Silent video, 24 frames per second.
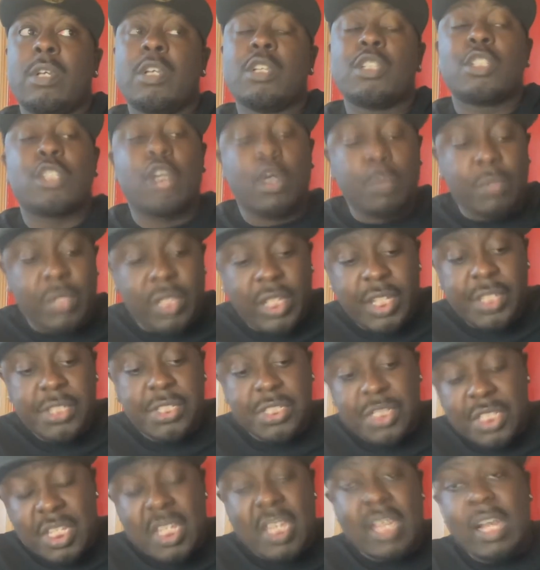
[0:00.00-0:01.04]
so
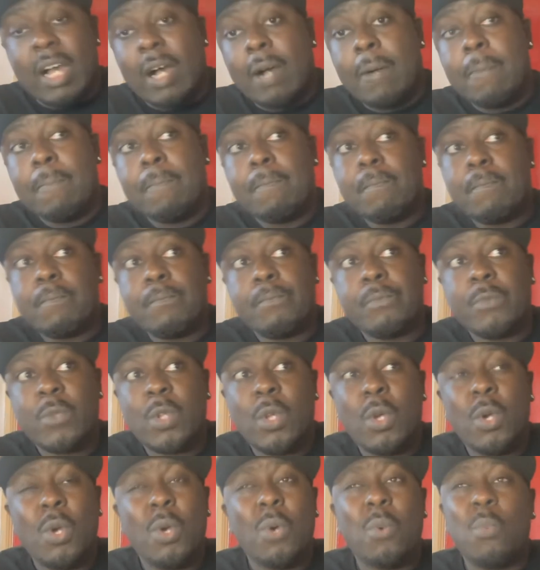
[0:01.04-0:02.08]
this year,
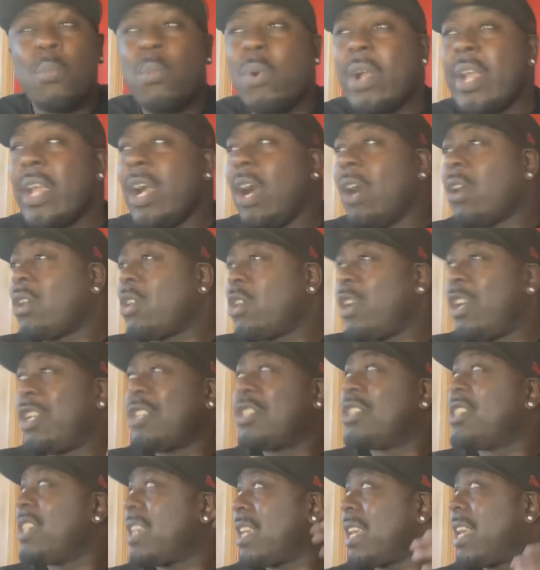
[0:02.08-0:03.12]
we are
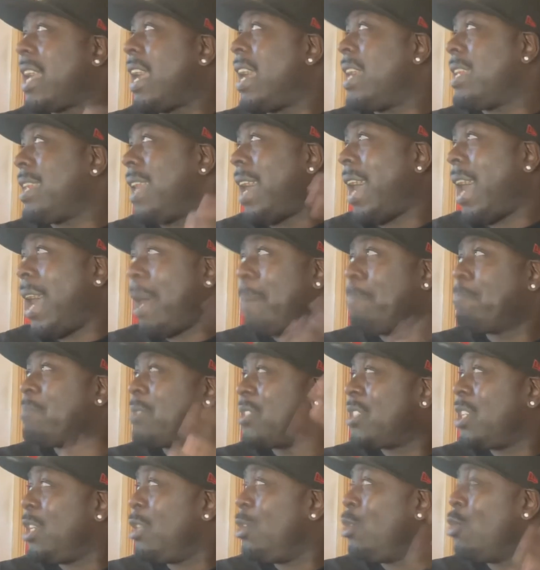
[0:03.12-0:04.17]
going to get an
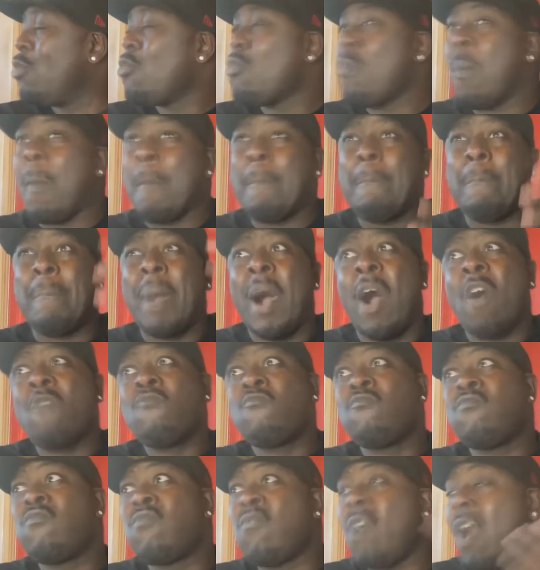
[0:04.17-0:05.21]
absolute
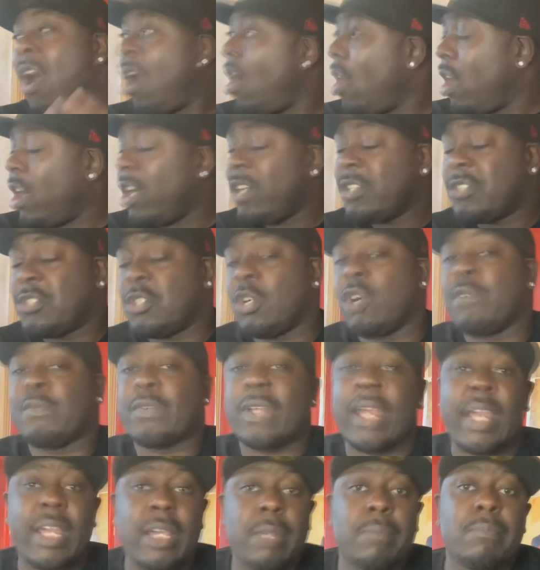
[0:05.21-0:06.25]
barrage of
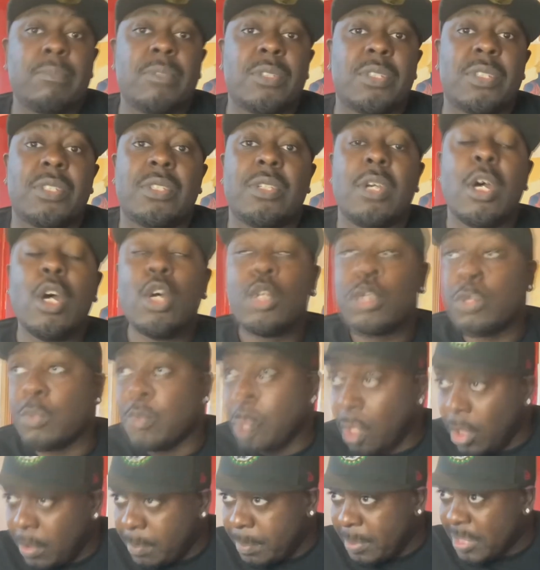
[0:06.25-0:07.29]
games. Do
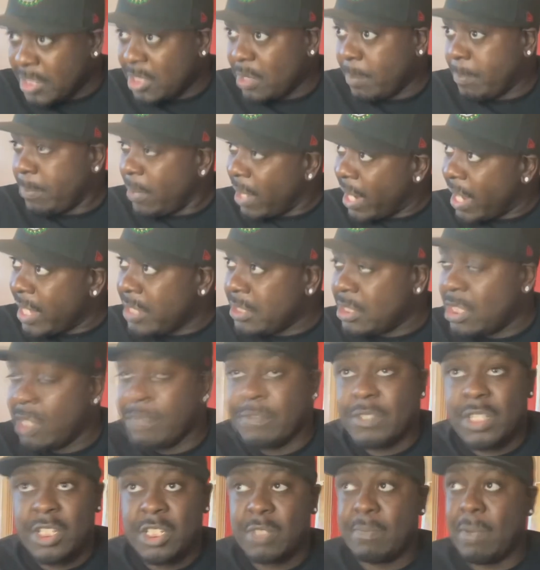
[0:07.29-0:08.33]
not be surprised
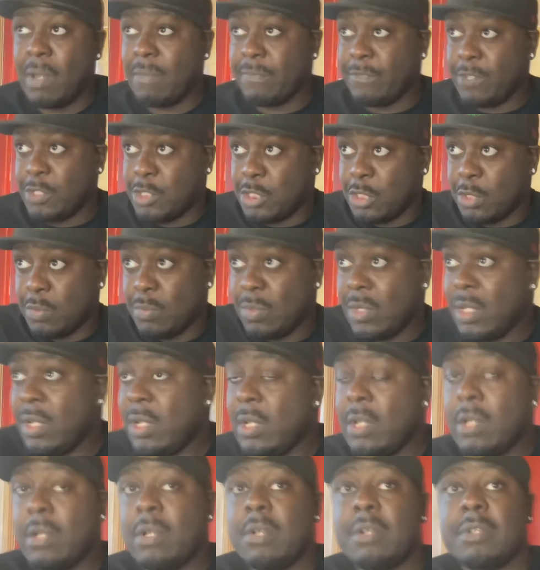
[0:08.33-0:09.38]
if this month of June,
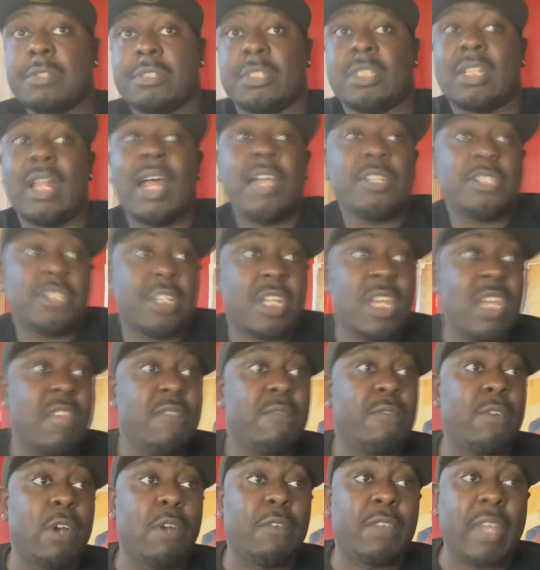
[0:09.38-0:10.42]
slash E
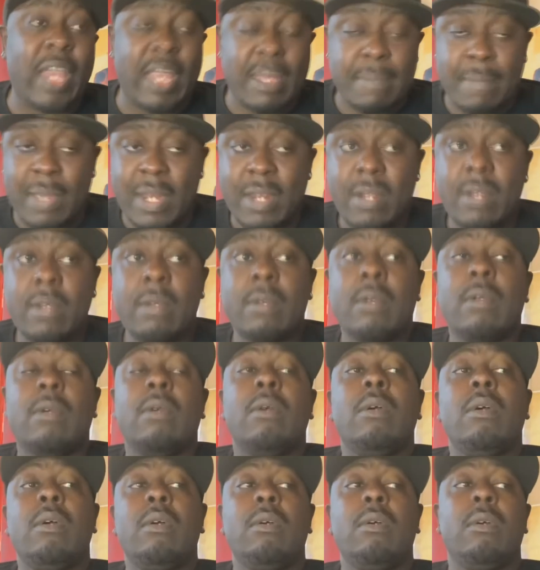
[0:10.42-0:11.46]
of gaming,
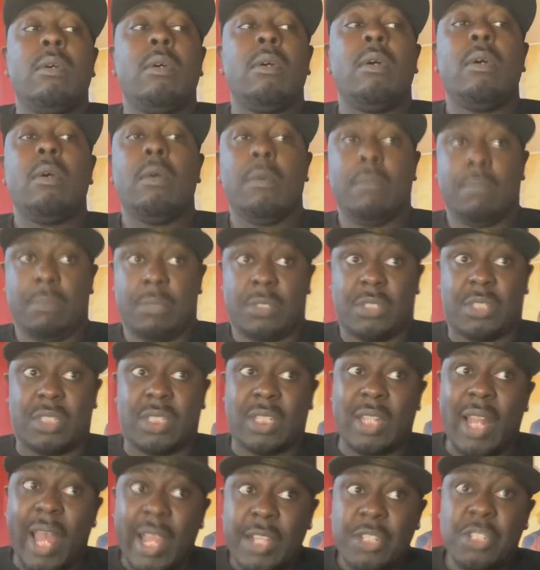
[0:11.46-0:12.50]

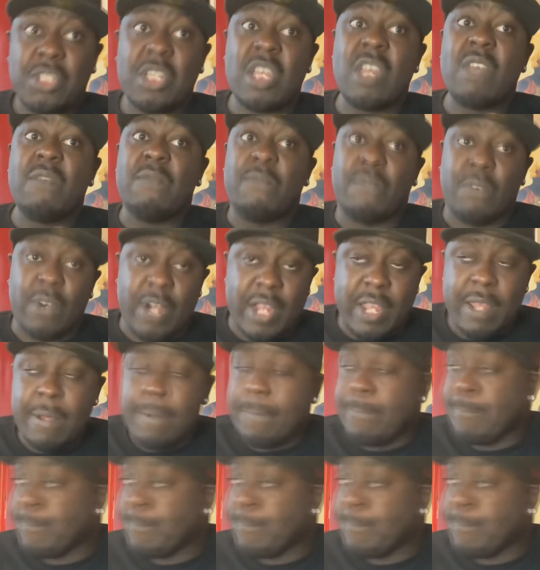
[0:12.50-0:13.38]
slash E3,